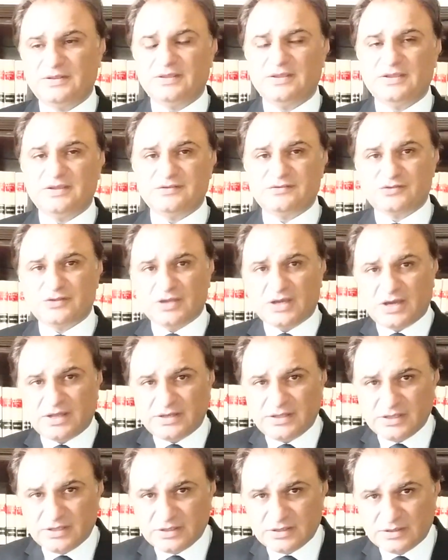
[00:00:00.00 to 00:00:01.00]

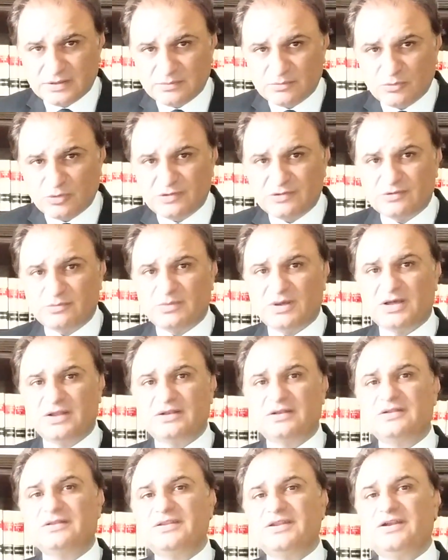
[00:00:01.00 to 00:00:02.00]
Ishtihari
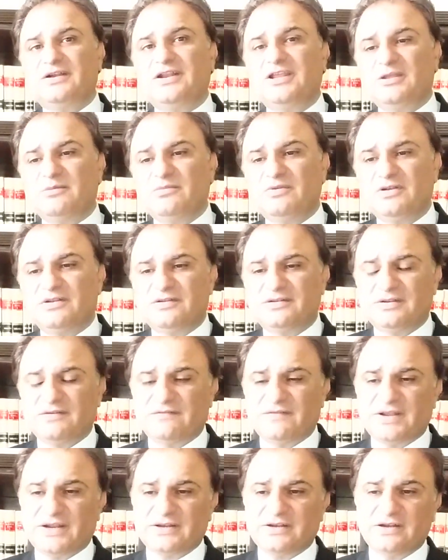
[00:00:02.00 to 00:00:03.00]
mulzaman, their name will
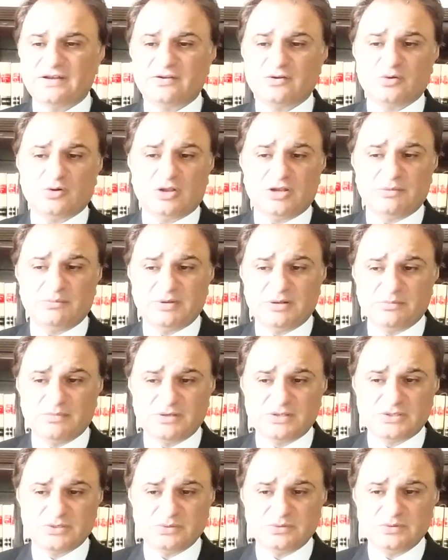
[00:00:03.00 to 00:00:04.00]
reflect in column number
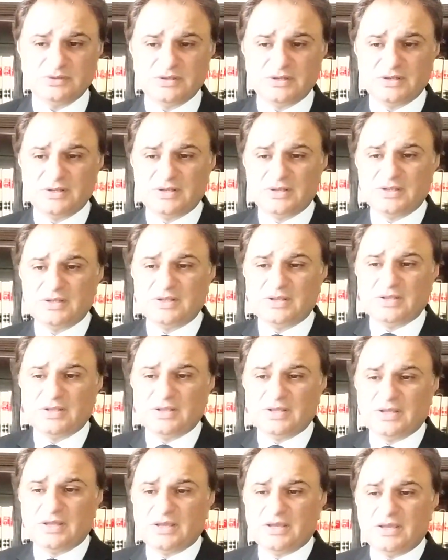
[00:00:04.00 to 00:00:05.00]
2.
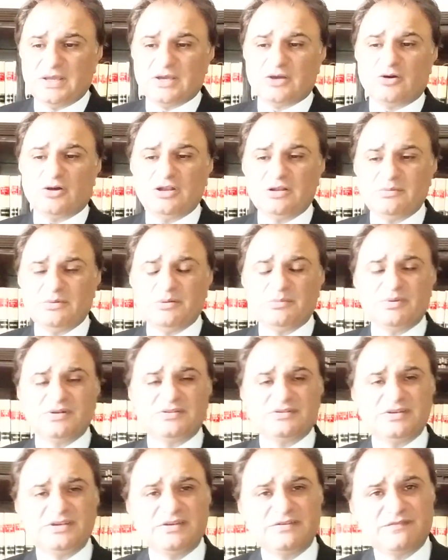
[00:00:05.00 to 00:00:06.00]
Column number
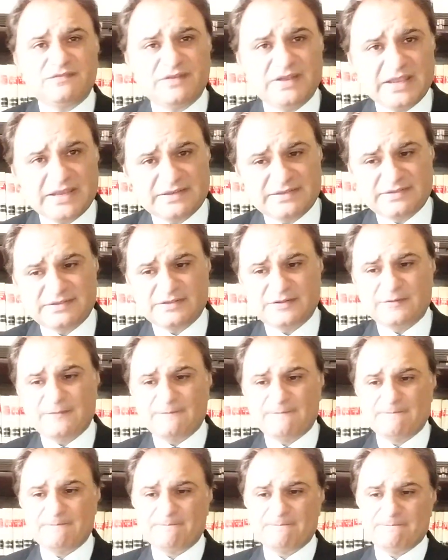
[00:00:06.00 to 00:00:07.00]
3 reflects
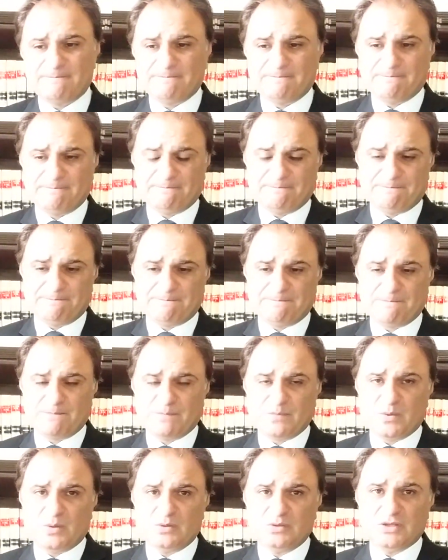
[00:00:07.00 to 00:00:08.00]

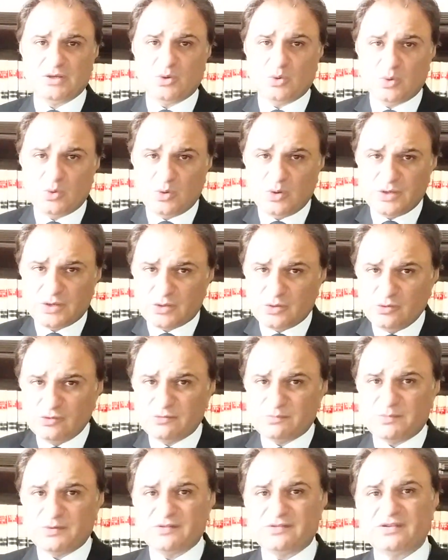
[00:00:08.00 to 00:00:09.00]
the
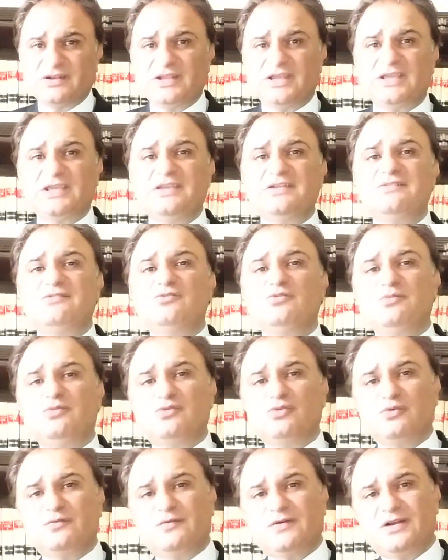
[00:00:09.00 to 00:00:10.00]
accused person against whom
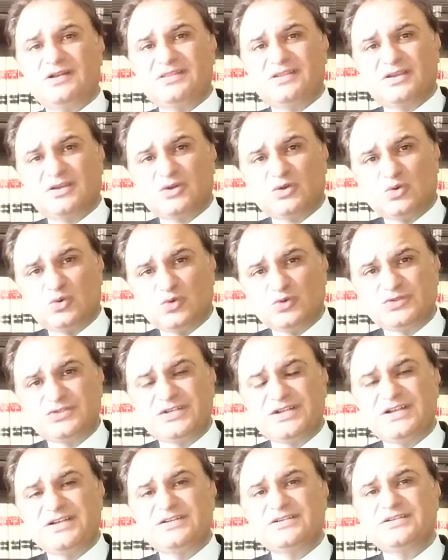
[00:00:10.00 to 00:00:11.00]
so far the
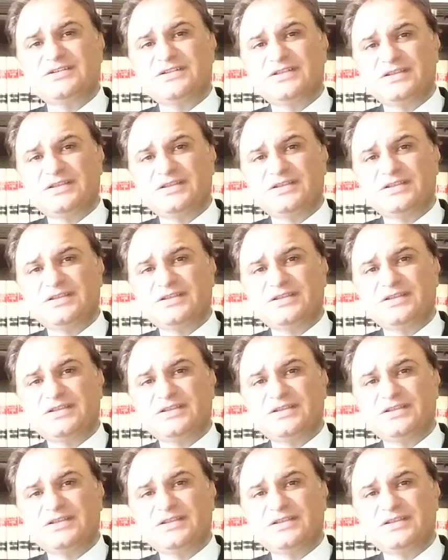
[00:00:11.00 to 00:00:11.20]
cogent,